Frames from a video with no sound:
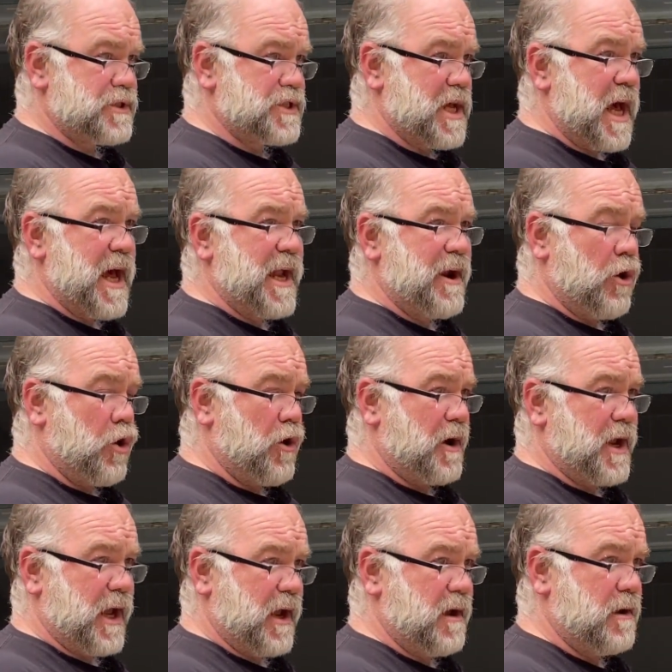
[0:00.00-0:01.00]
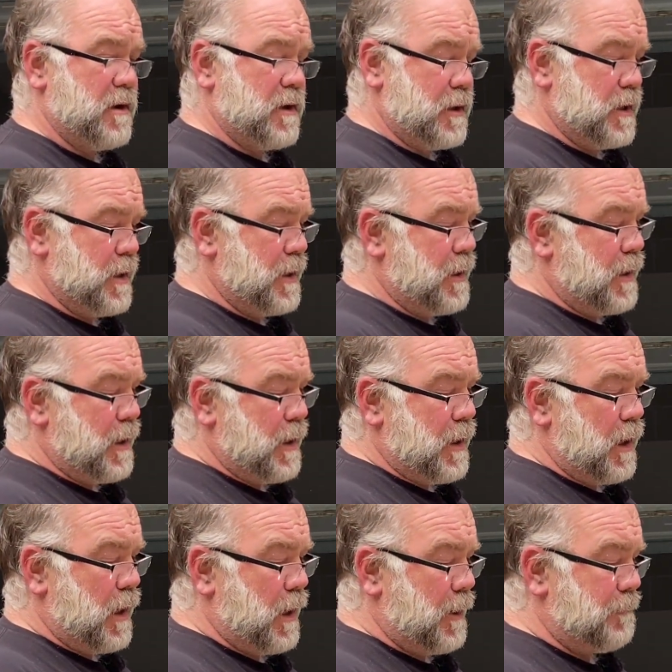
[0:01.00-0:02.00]
side arcing.
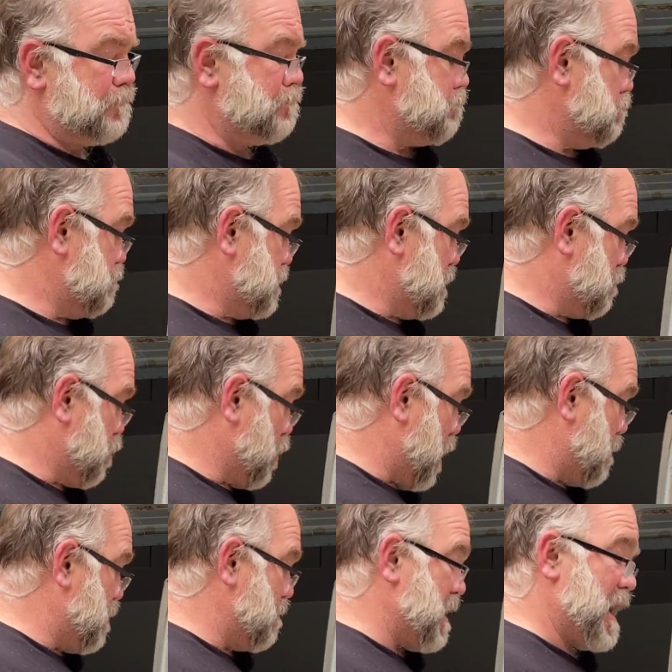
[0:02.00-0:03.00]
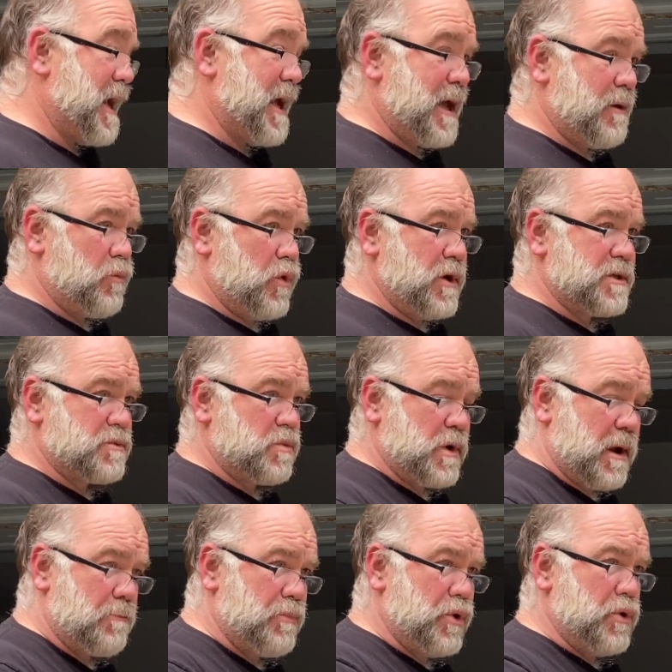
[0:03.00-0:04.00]
The problem I had was
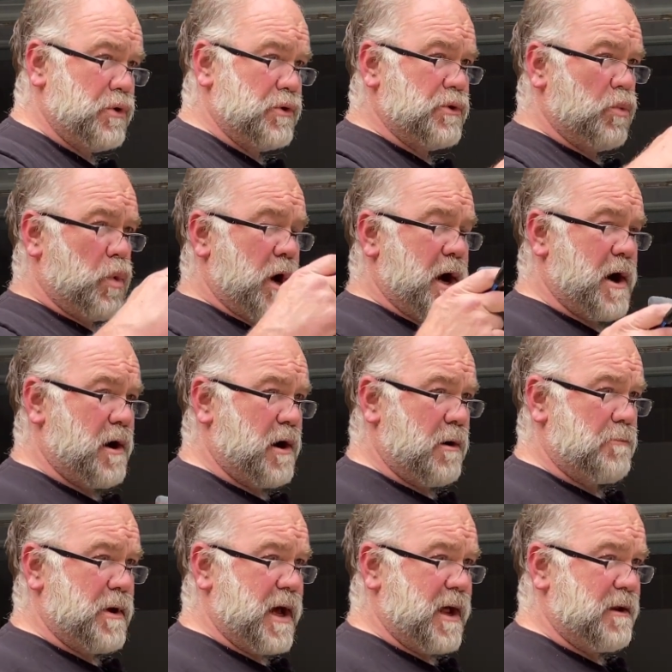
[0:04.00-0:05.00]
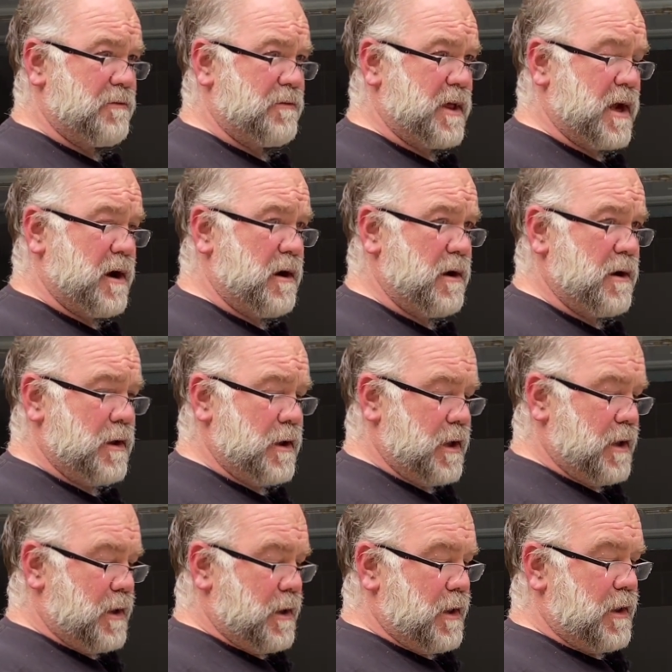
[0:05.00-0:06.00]
when I pulled the wire up out of there,
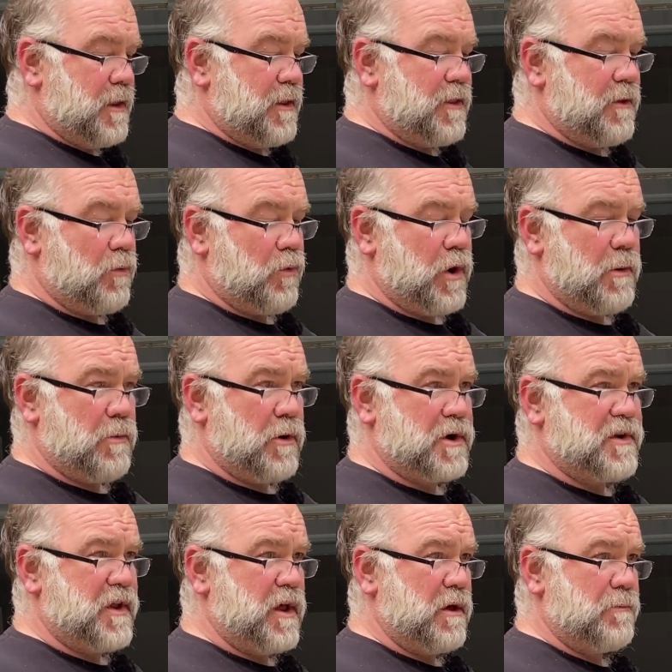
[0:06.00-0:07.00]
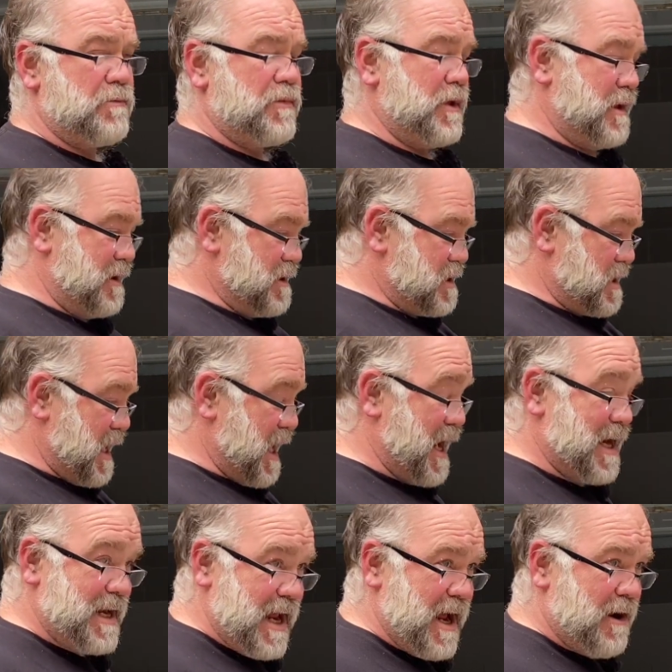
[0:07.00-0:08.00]
the rubber tip
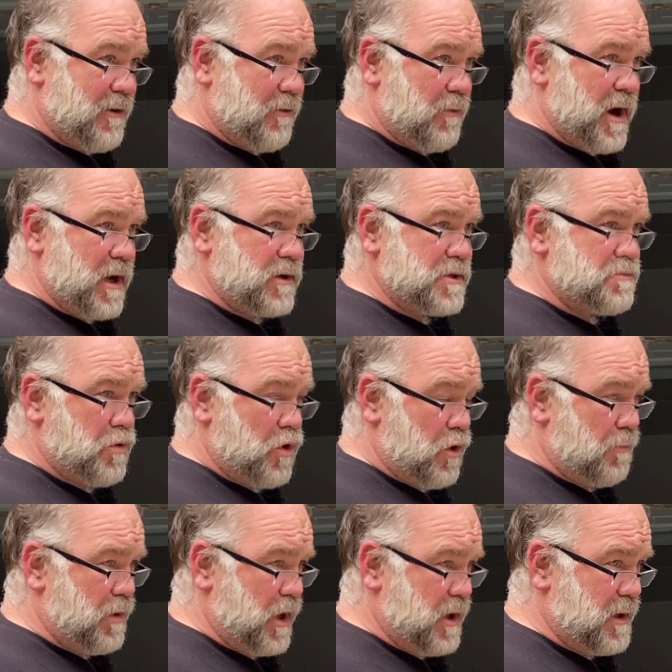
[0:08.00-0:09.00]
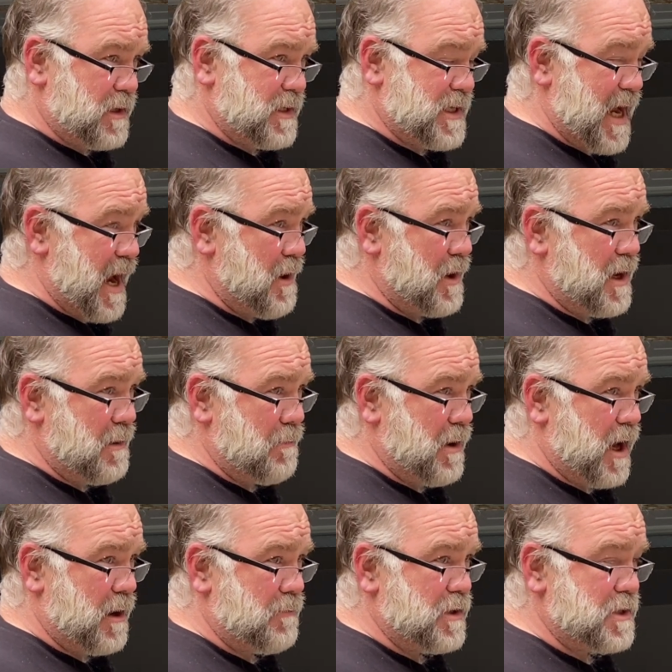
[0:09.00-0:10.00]
stayed down around the spark plug, down in the
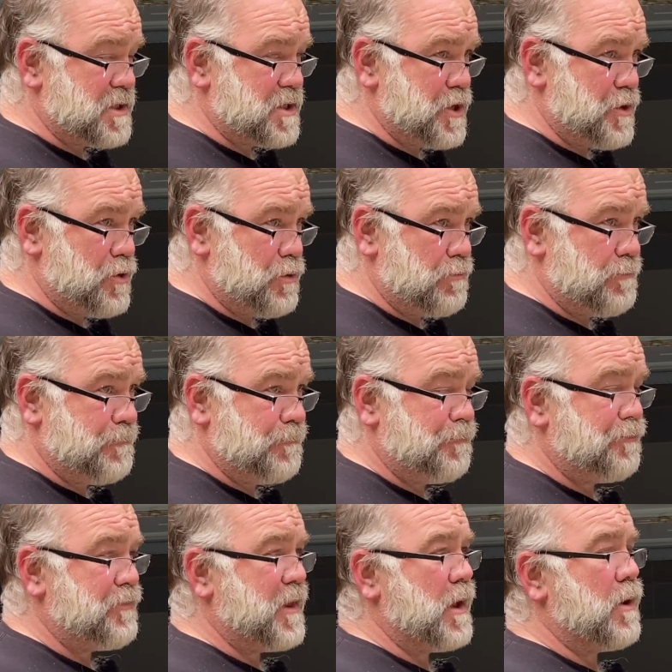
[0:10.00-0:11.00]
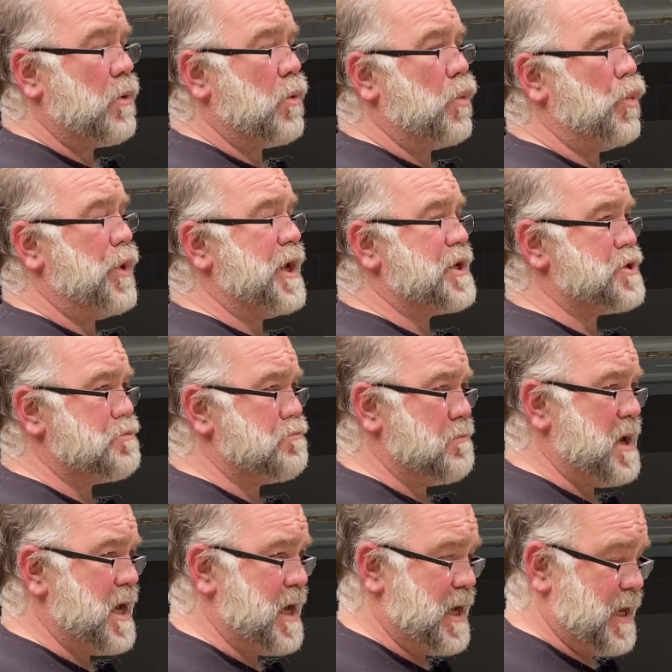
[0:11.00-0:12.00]
bottom of the tube, which
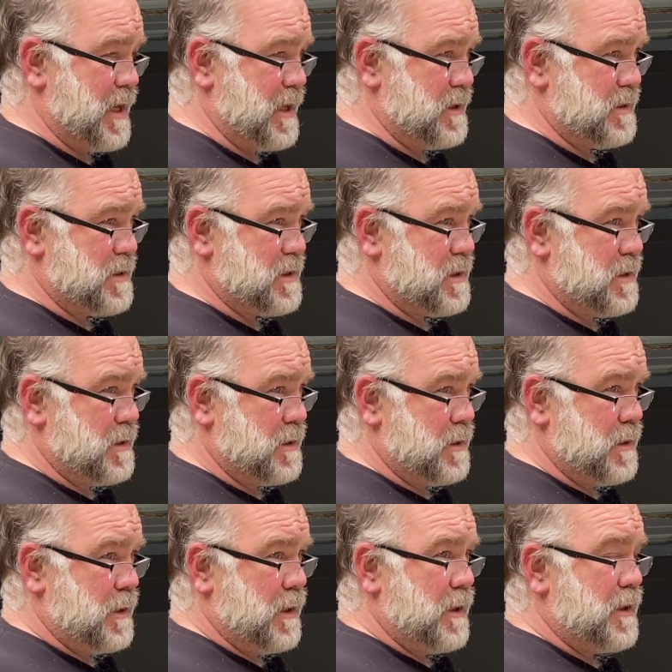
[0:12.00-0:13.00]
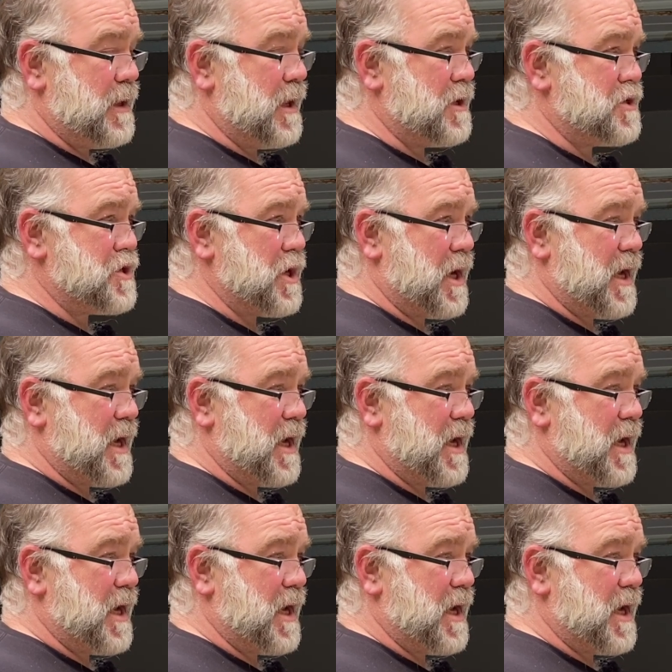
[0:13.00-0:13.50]
means that you